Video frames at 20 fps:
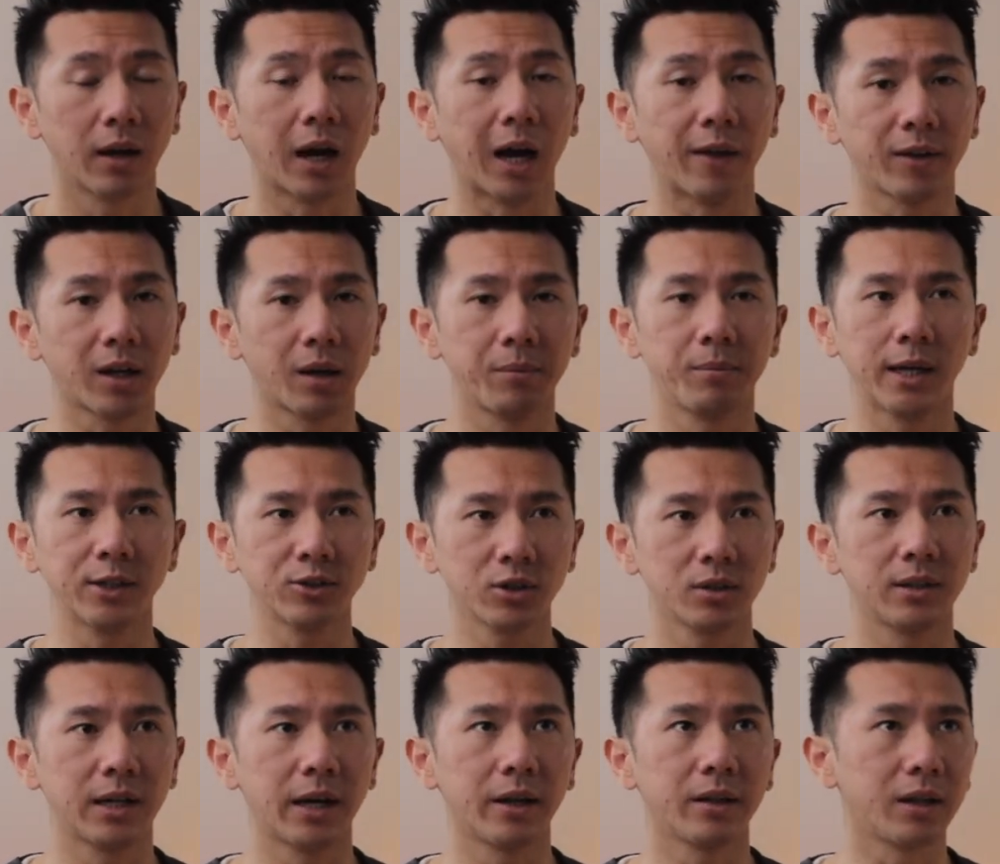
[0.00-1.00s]
I think I
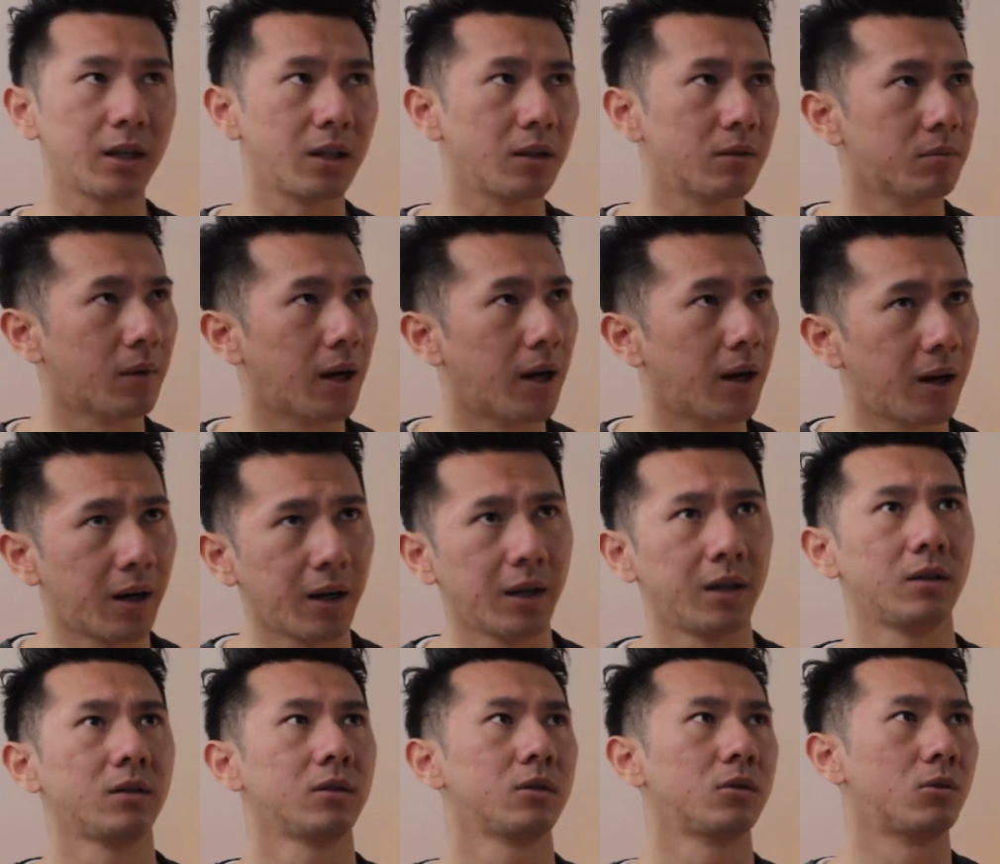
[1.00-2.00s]
mentioned that in
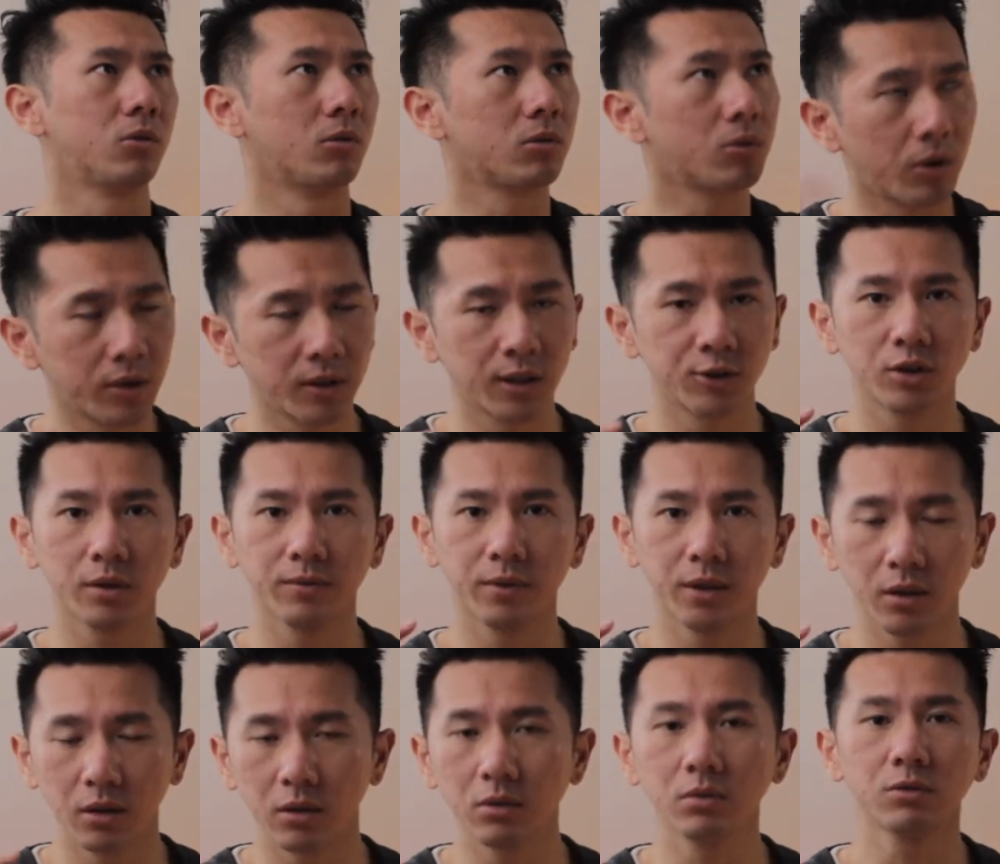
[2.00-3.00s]
my Google internship
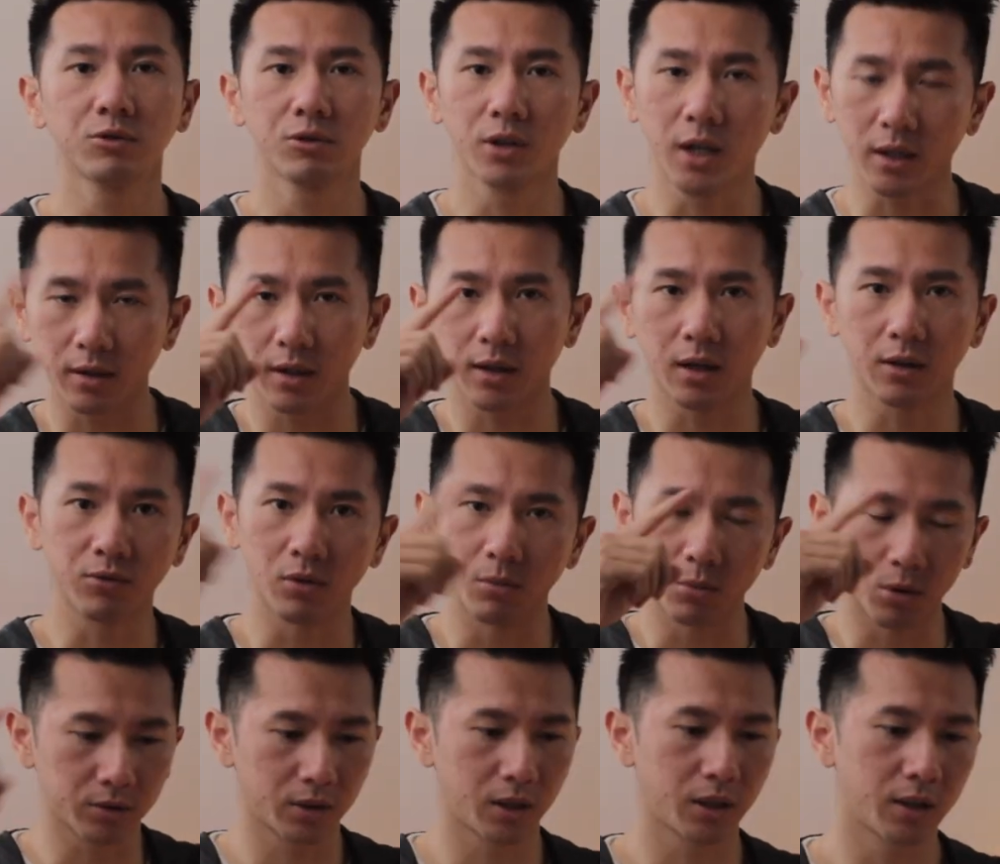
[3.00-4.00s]
video, check that out for
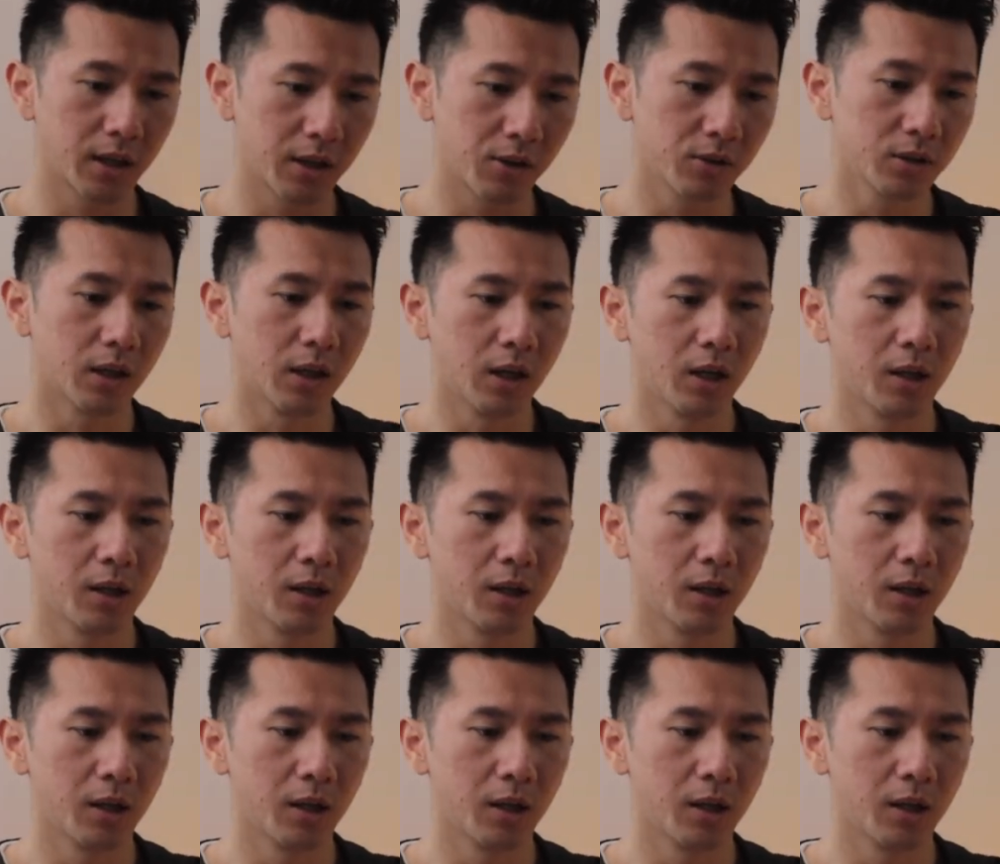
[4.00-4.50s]
more details.